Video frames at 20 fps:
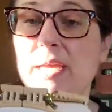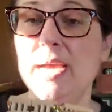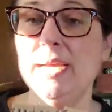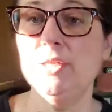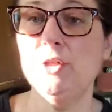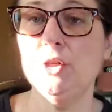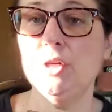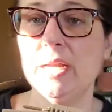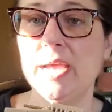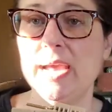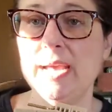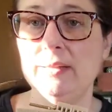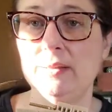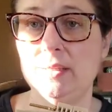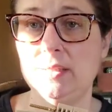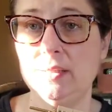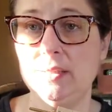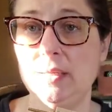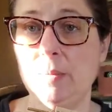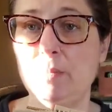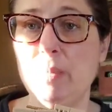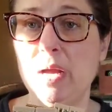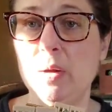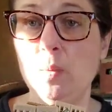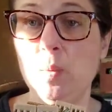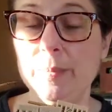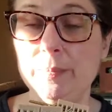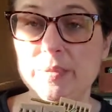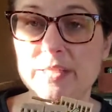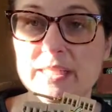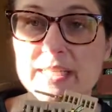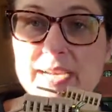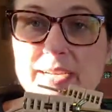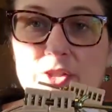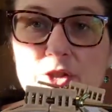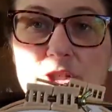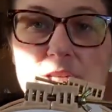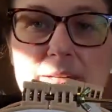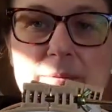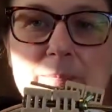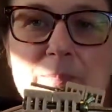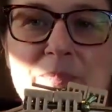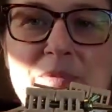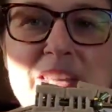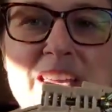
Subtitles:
I should have had this in my whip section.